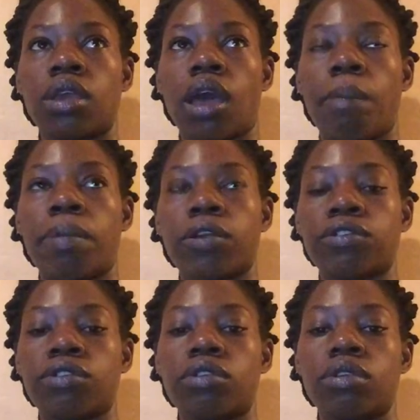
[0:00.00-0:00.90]
a
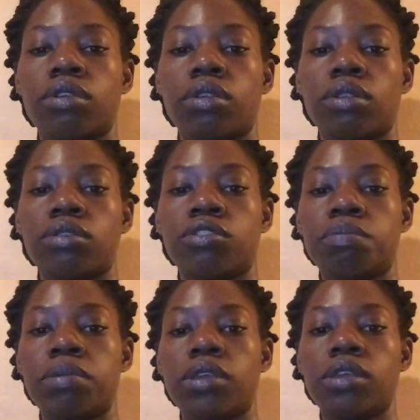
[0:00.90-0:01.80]
person to
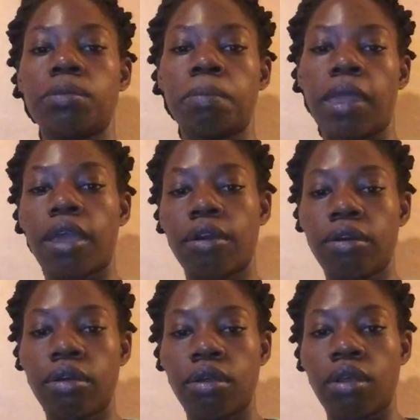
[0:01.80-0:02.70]
be
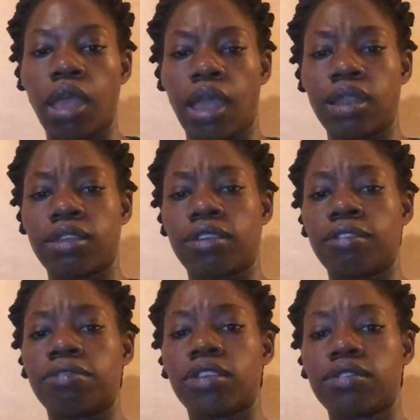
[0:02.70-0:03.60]
male, and
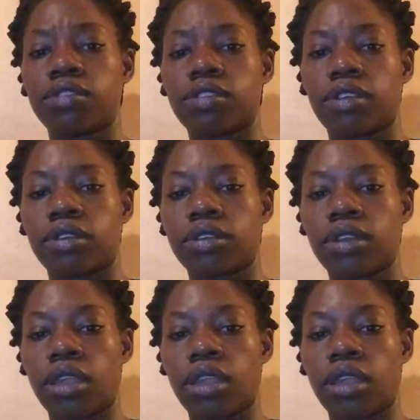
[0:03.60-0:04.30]
if there's a